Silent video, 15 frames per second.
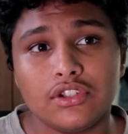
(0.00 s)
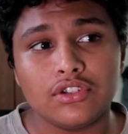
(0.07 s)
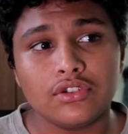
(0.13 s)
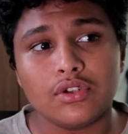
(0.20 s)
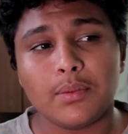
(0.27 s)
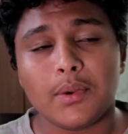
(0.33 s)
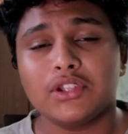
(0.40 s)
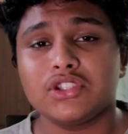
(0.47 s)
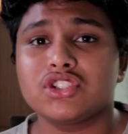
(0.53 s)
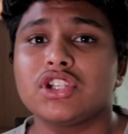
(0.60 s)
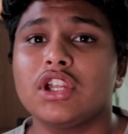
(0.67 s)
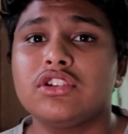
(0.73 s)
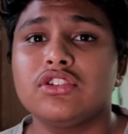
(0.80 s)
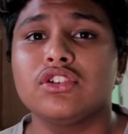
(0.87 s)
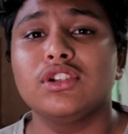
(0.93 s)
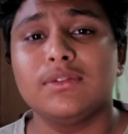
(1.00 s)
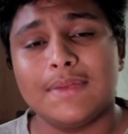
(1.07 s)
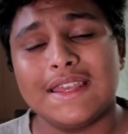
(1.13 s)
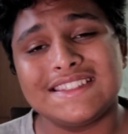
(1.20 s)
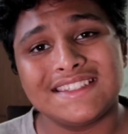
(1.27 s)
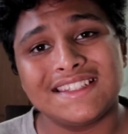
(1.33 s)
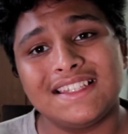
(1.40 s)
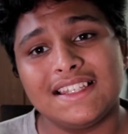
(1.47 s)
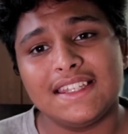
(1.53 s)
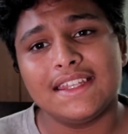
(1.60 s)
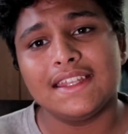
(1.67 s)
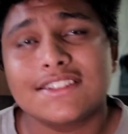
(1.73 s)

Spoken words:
you know about the shutter rule. Basically,